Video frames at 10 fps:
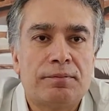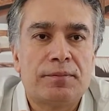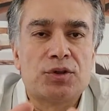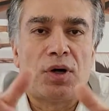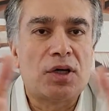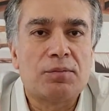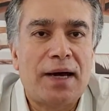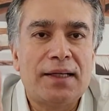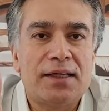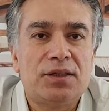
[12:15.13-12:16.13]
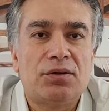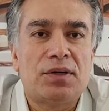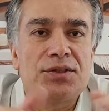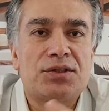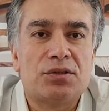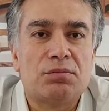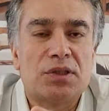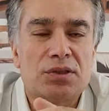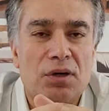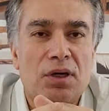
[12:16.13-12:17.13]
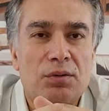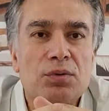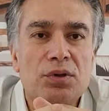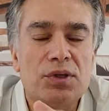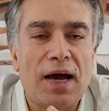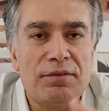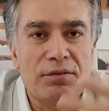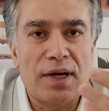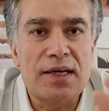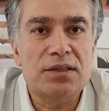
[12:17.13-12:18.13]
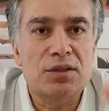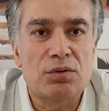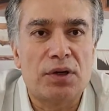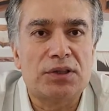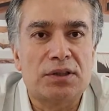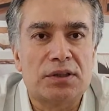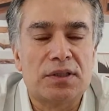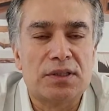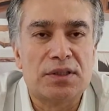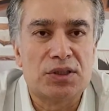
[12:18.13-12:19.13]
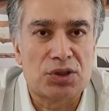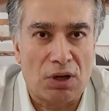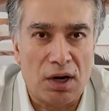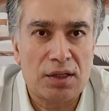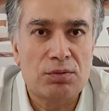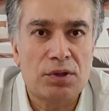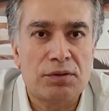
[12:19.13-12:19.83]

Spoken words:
So automatically don't assume it's solid wood. You have to ask the question, is this solid wood?